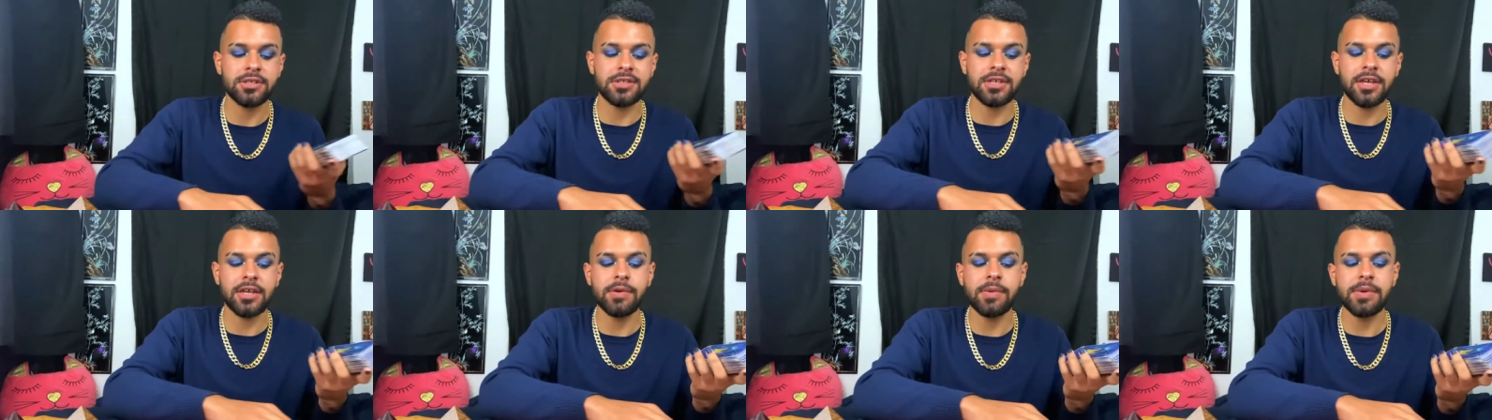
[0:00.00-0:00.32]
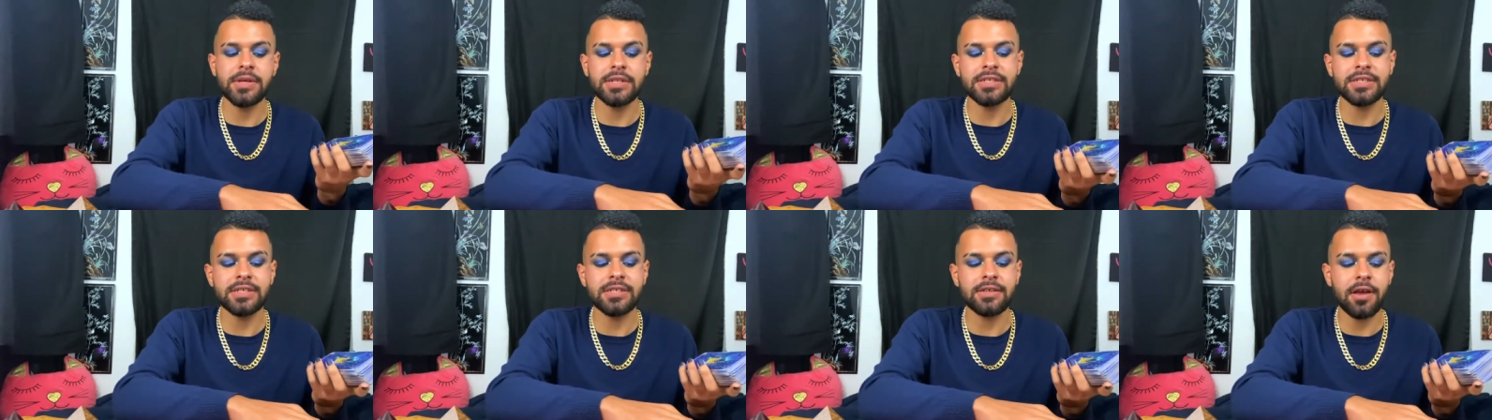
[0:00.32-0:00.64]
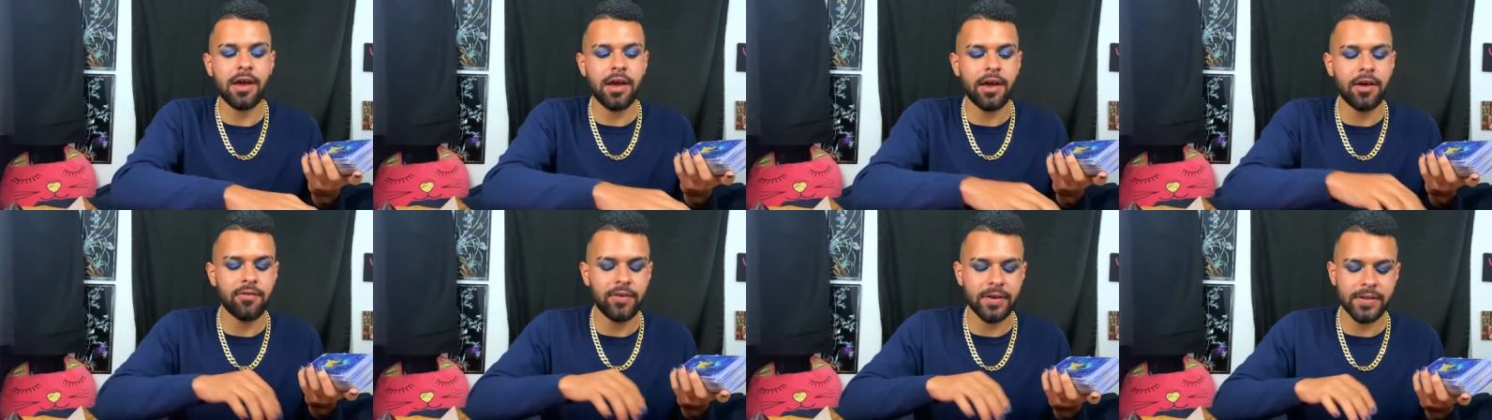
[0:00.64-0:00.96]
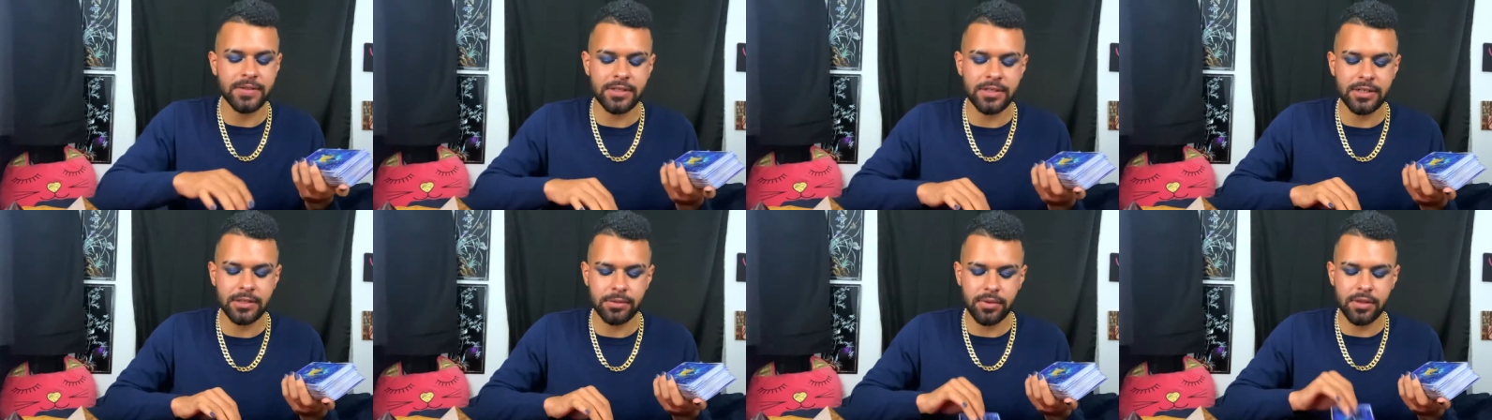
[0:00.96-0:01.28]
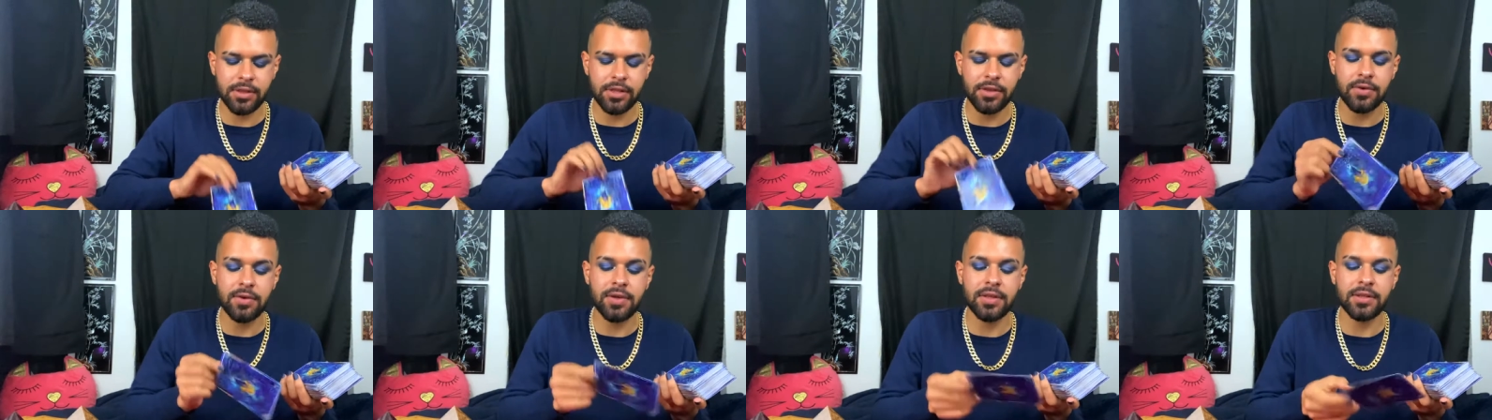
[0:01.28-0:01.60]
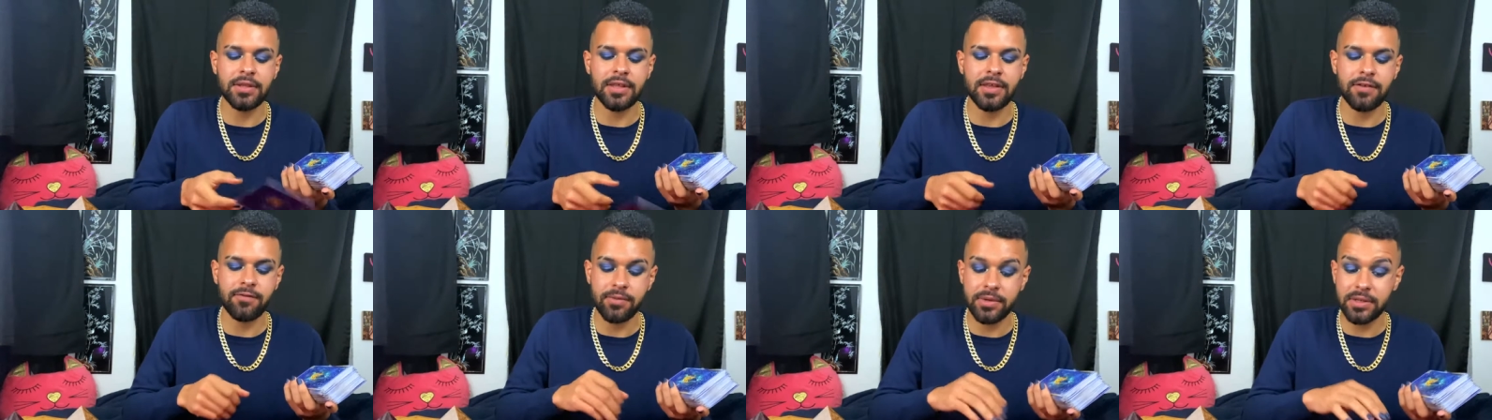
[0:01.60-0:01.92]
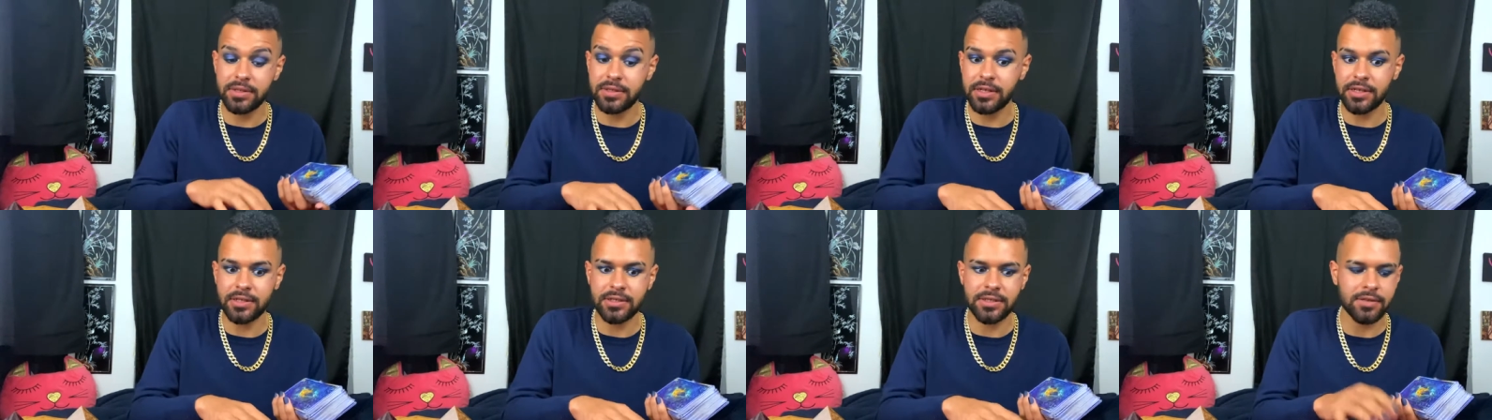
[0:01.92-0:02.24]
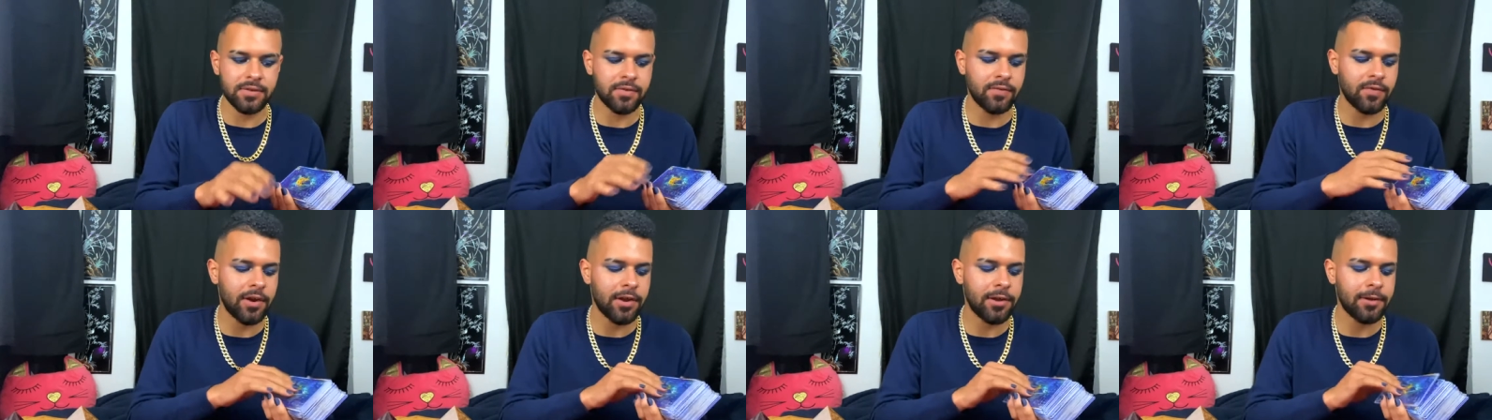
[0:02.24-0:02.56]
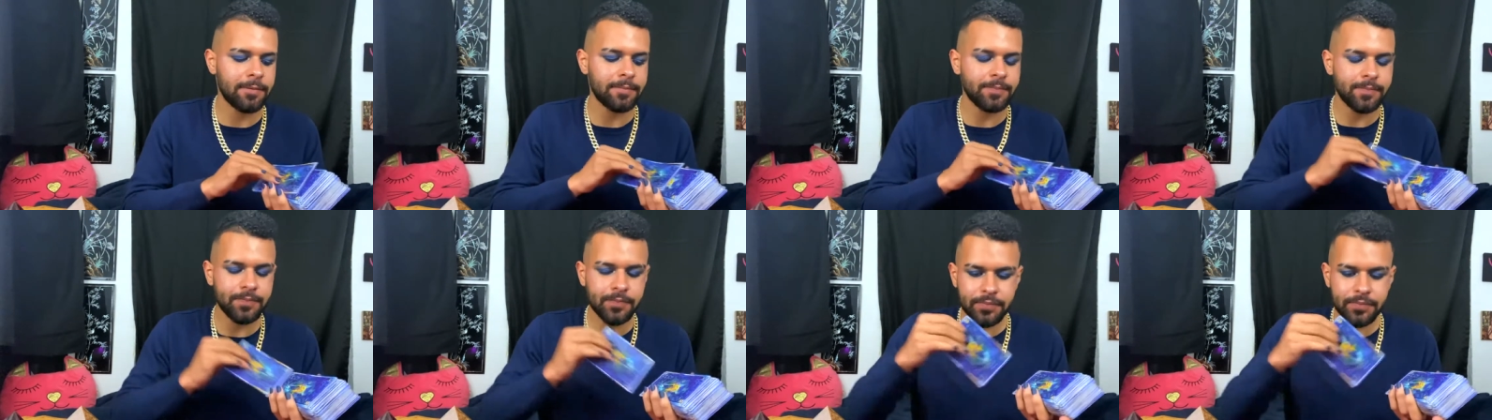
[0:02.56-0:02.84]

Take what resonates with you and leave what doesn't, right?